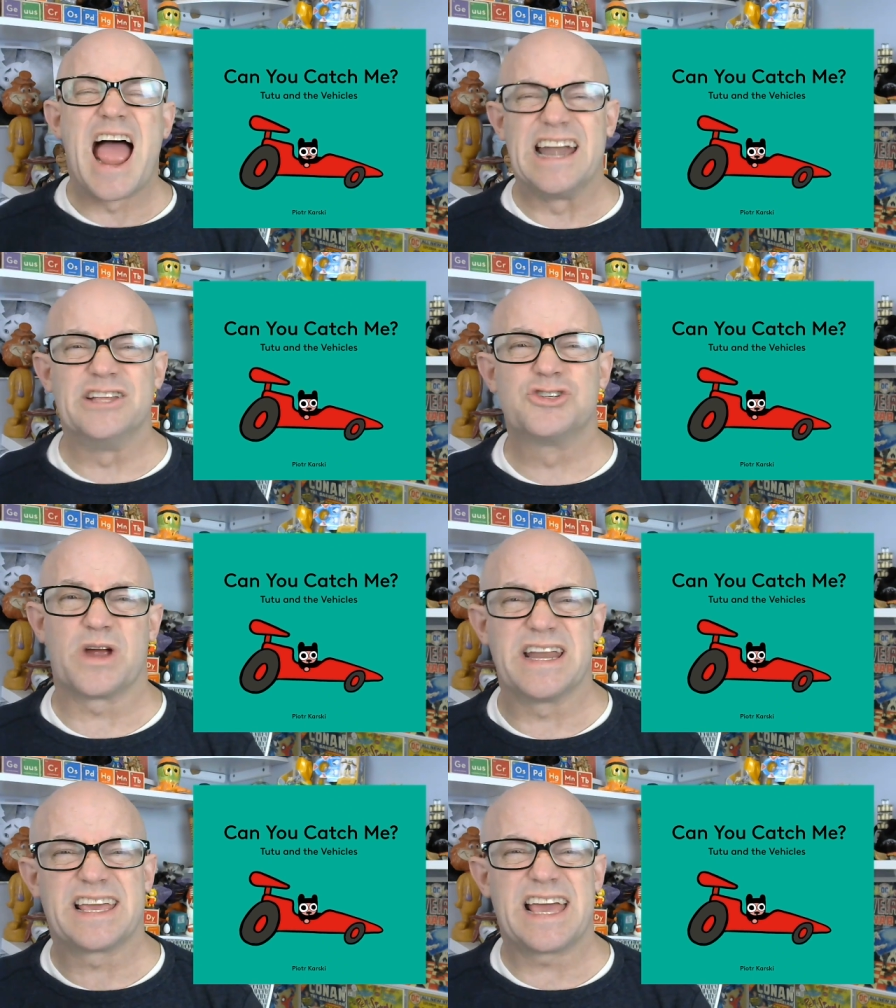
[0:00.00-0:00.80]
and he's
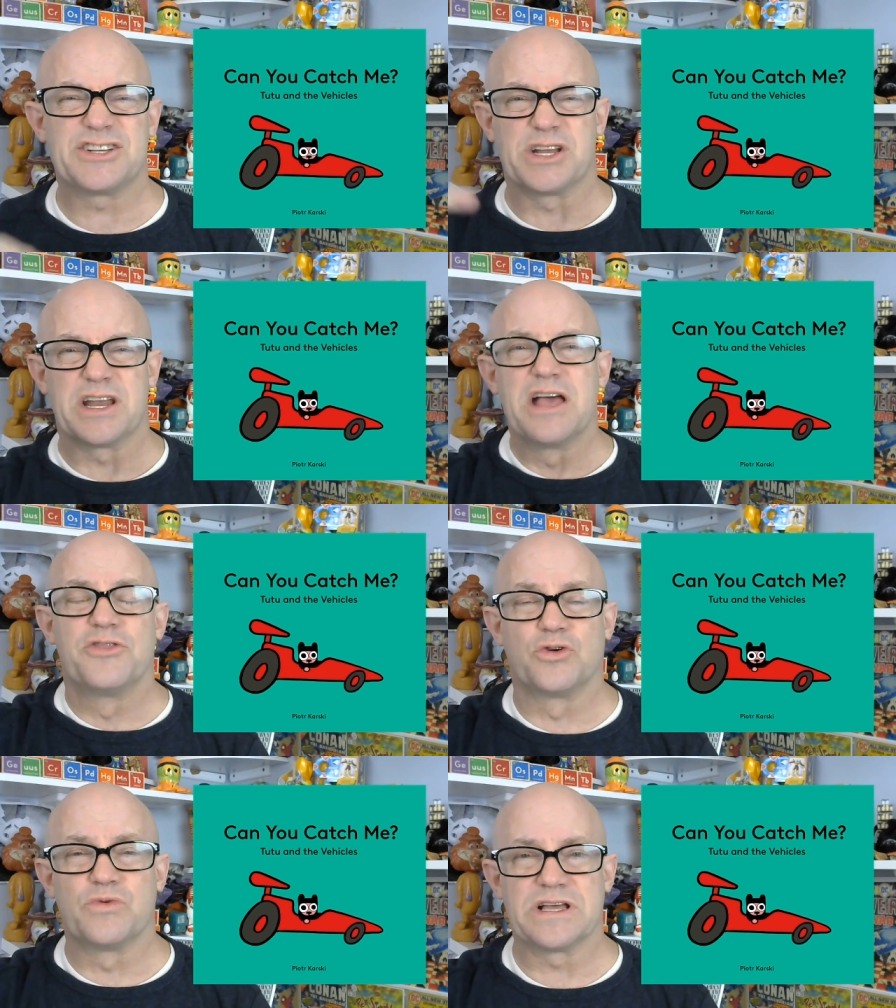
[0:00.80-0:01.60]
trying to catch it
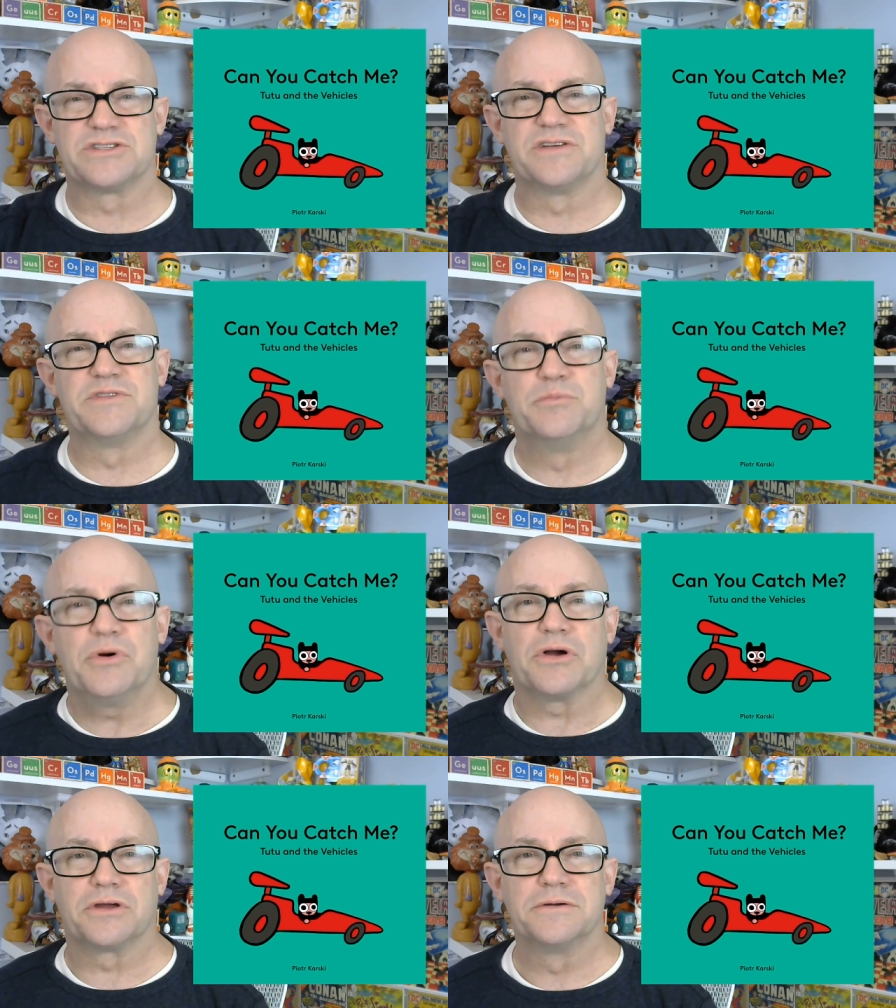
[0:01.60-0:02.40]
the rest of the
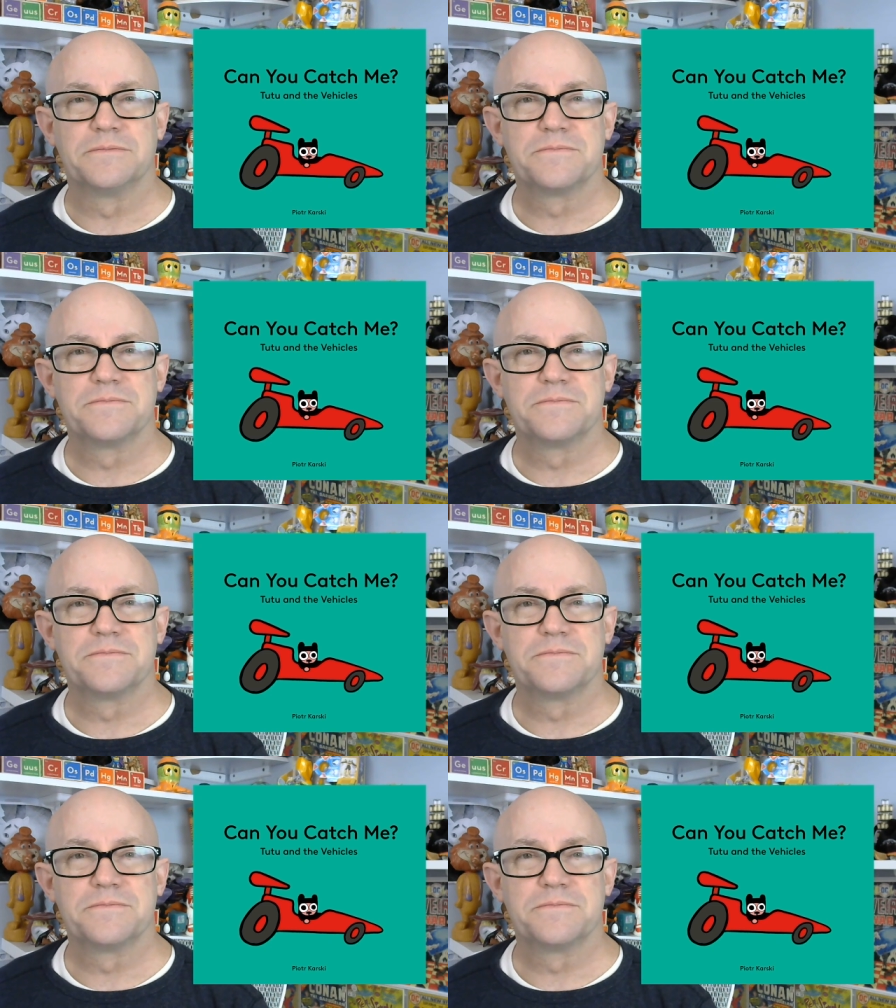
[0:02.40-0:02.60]
book.